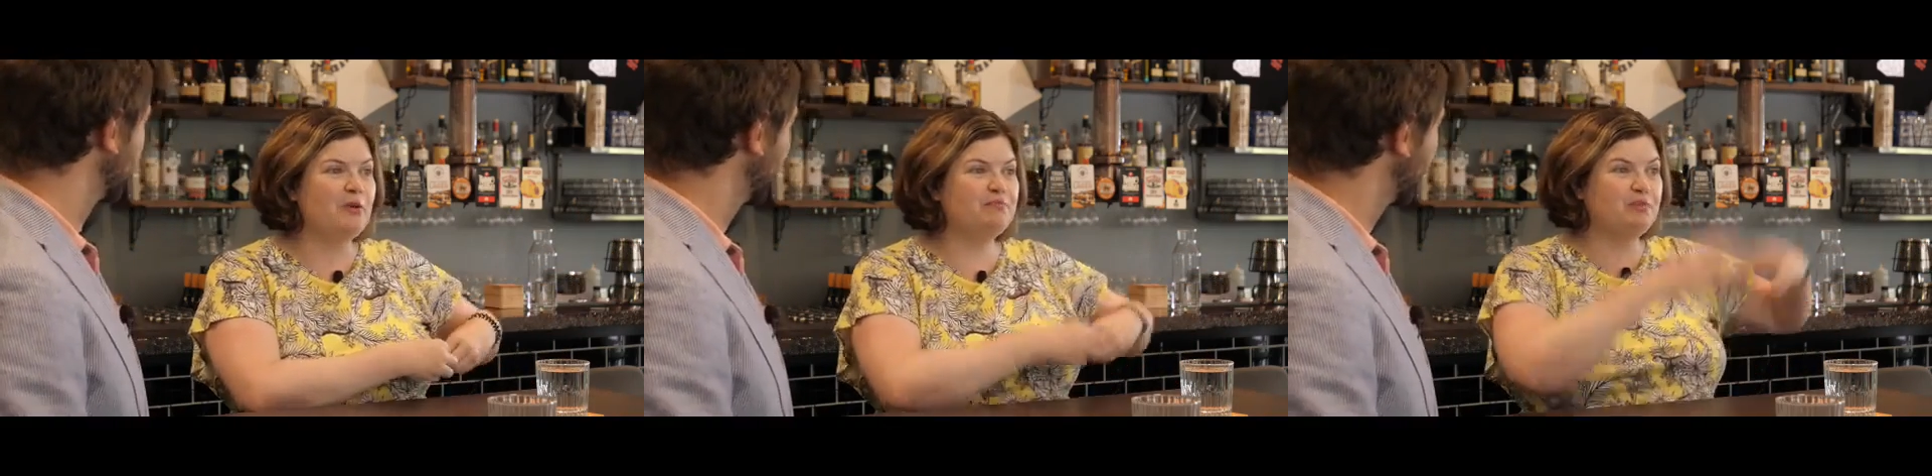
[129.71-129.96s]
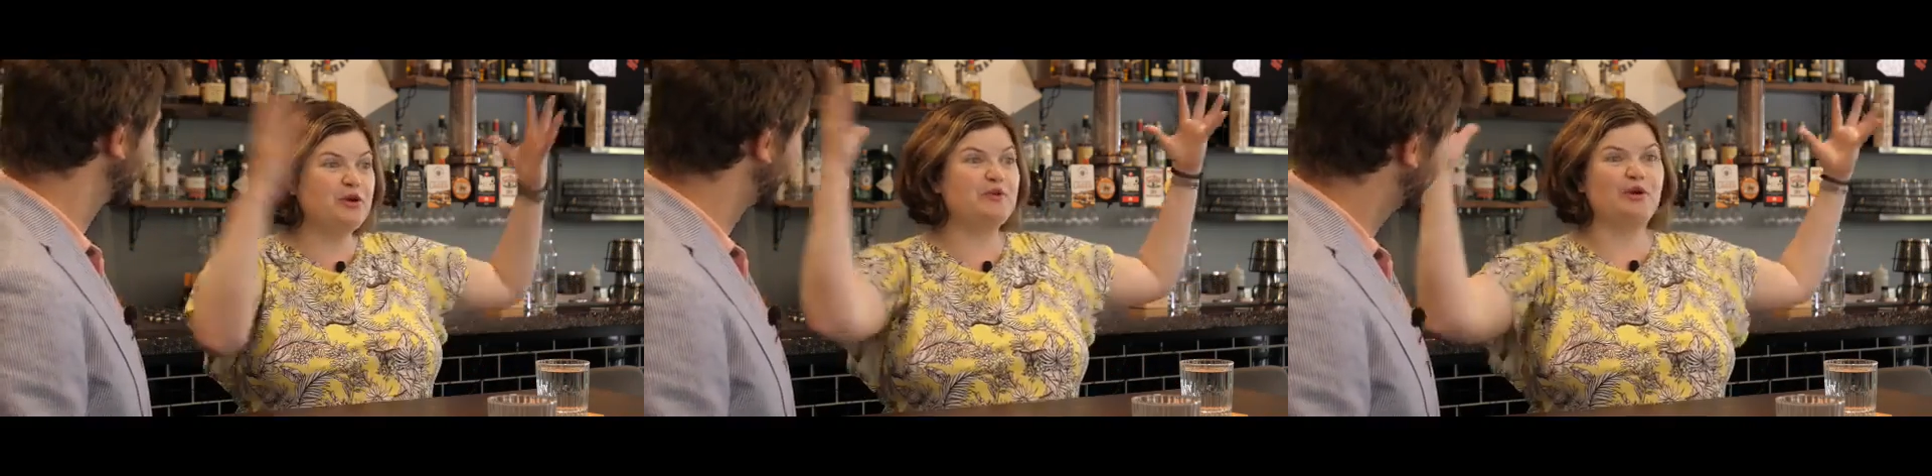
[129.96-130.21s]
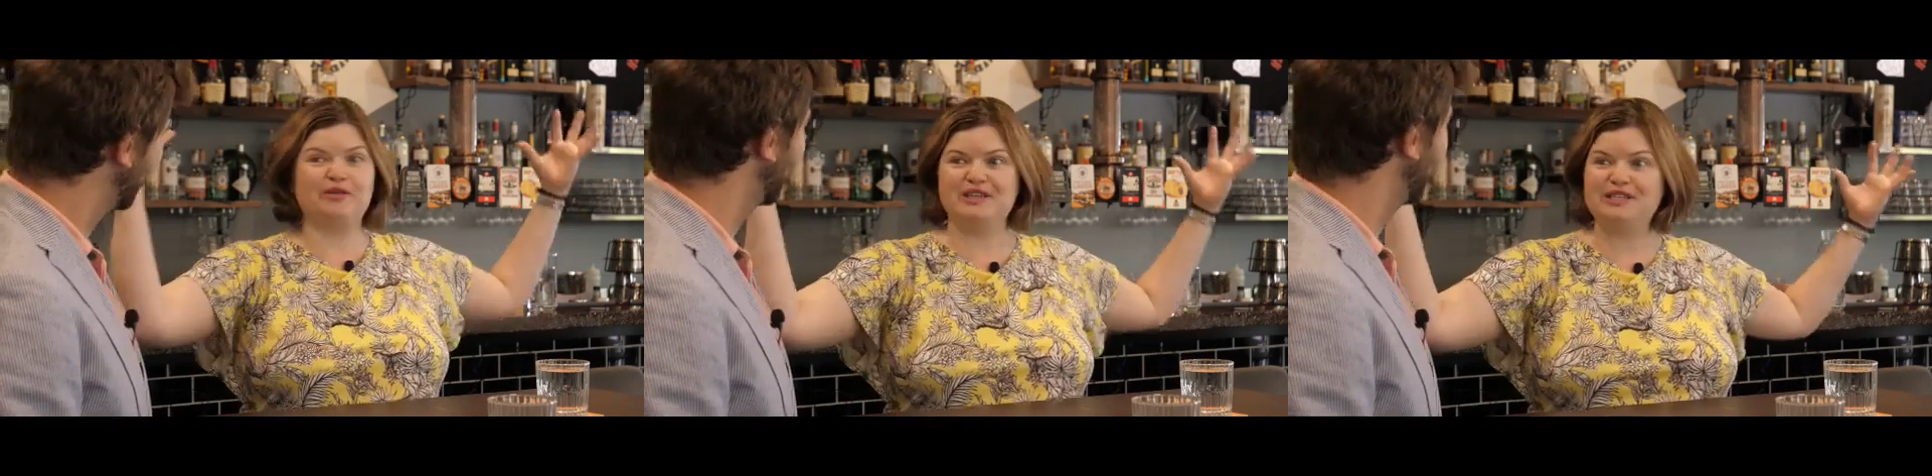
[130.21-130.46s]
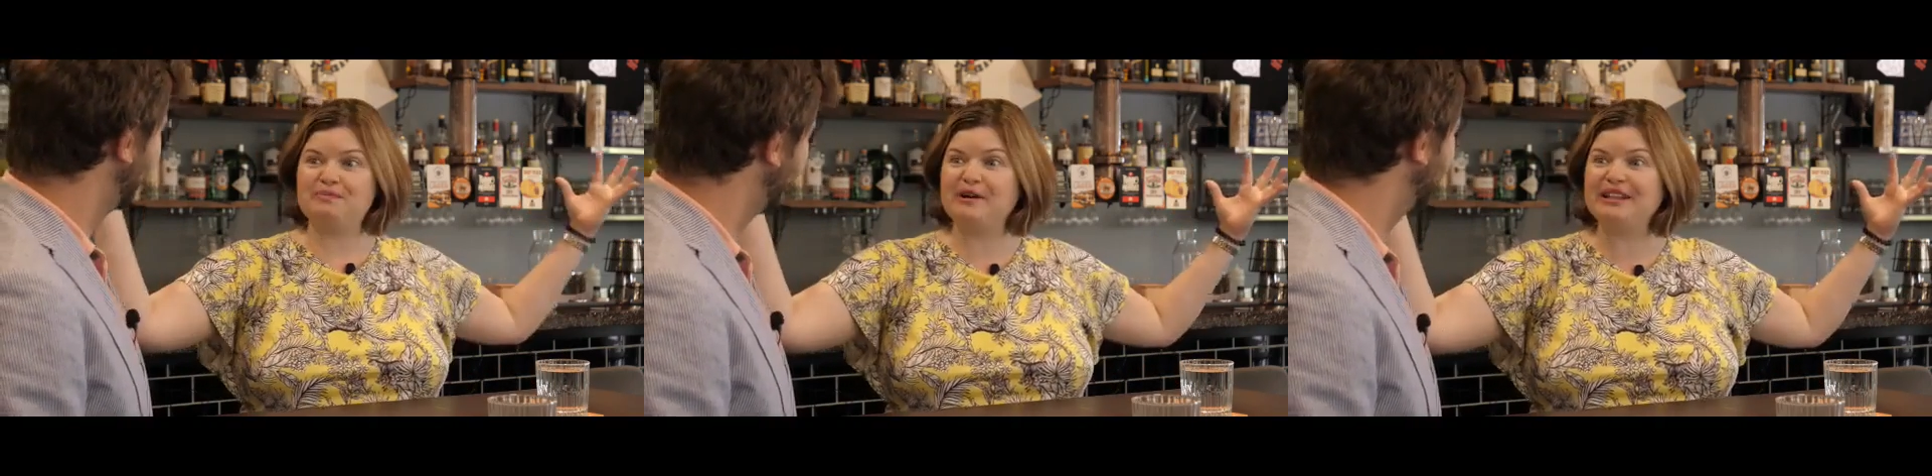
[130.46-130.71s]
boom, all
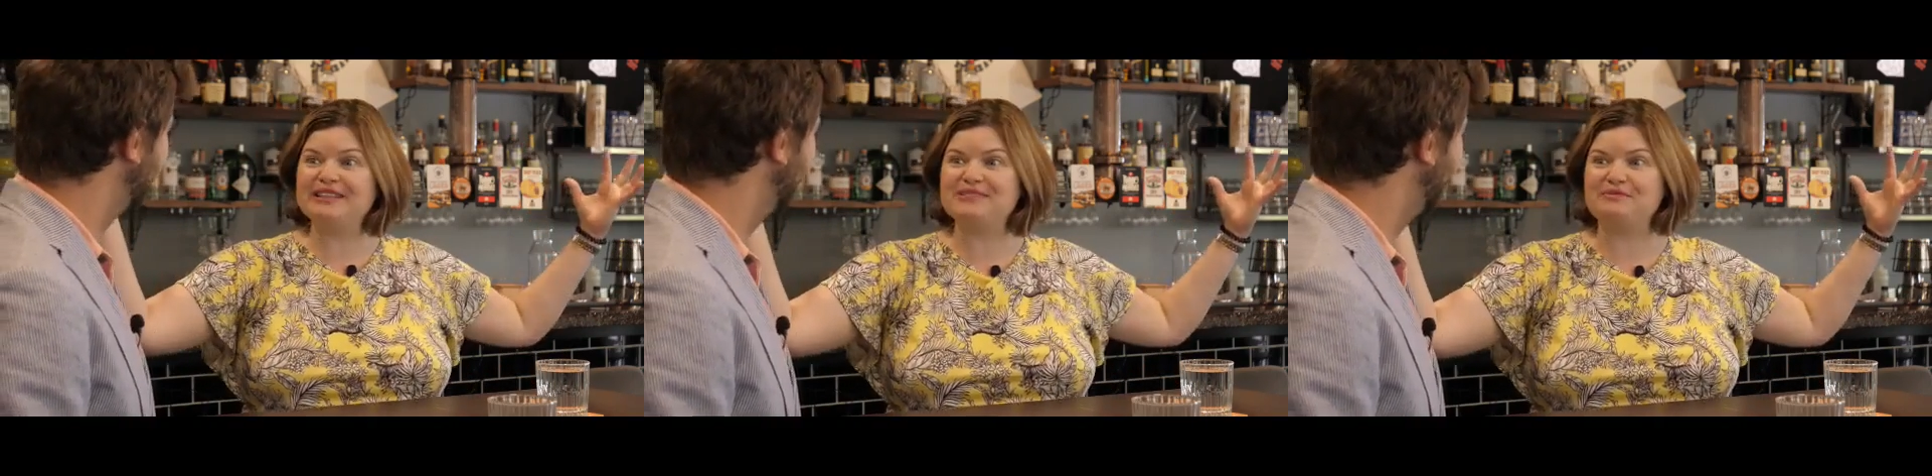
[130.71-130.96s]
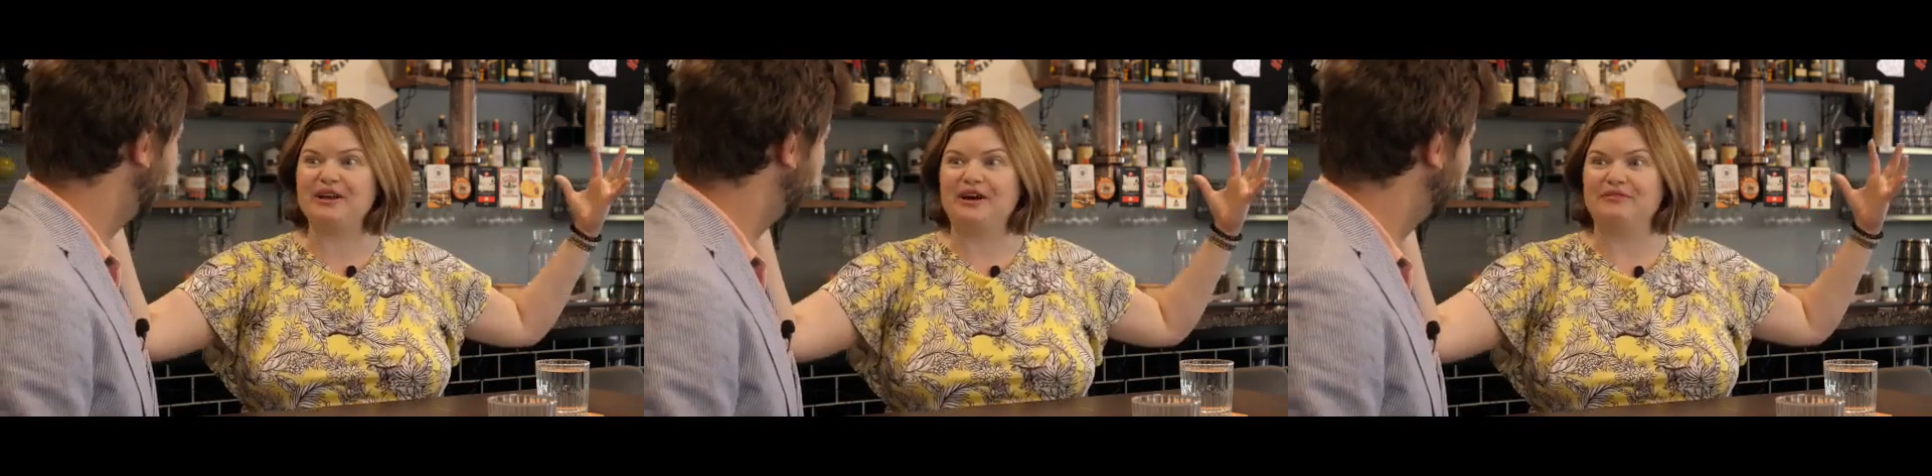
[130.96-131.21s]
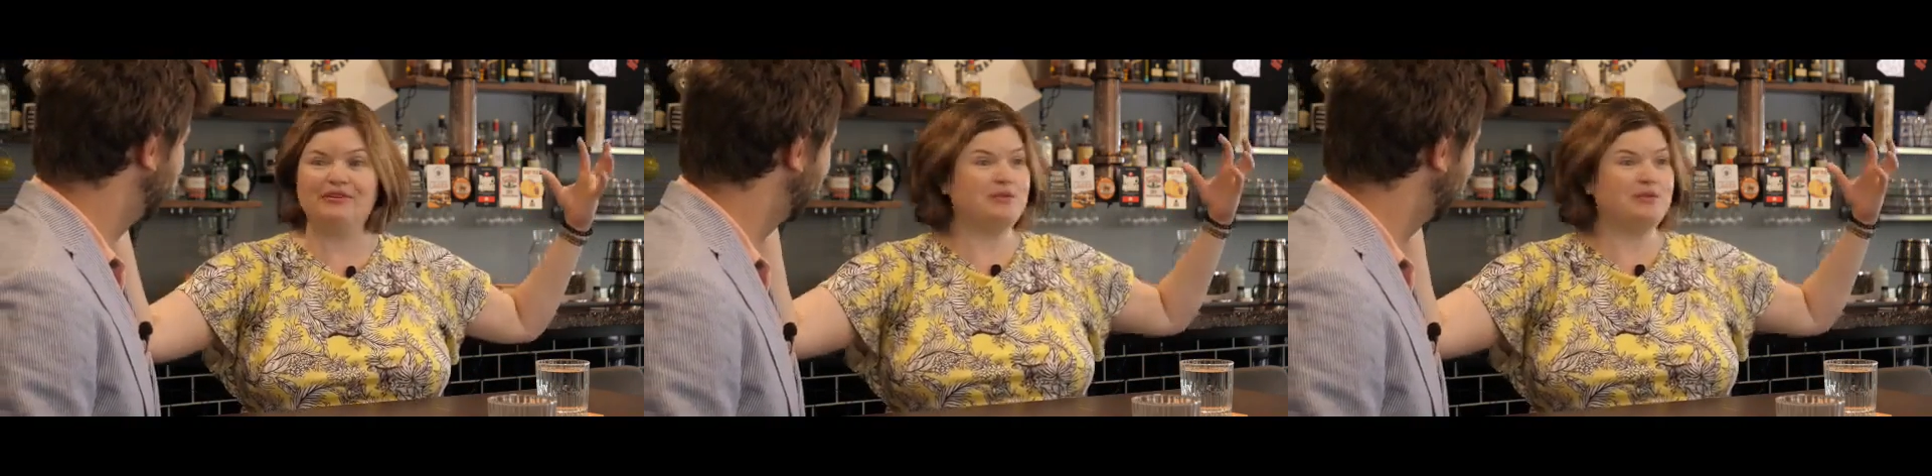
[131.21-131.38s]
these sprinklers went off.